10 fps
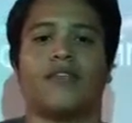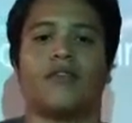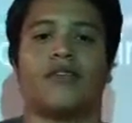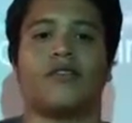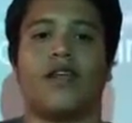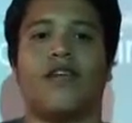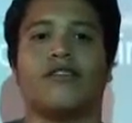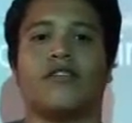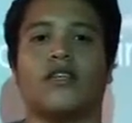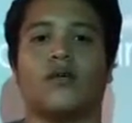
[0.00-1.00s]
resonator
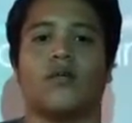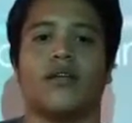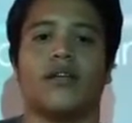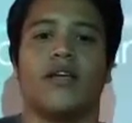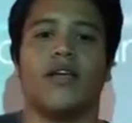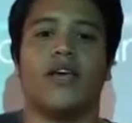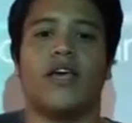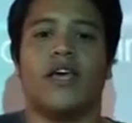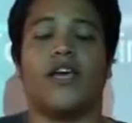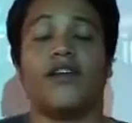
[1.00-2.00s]
circuit
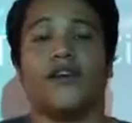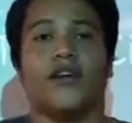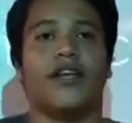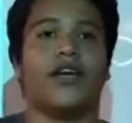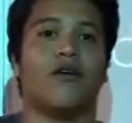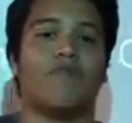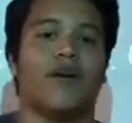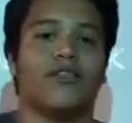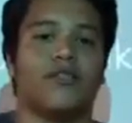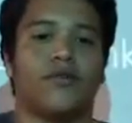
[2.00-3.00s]
either in the
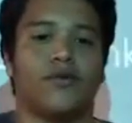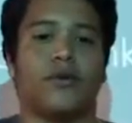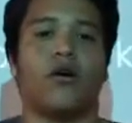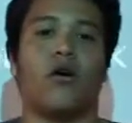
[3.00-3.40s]
capacitor,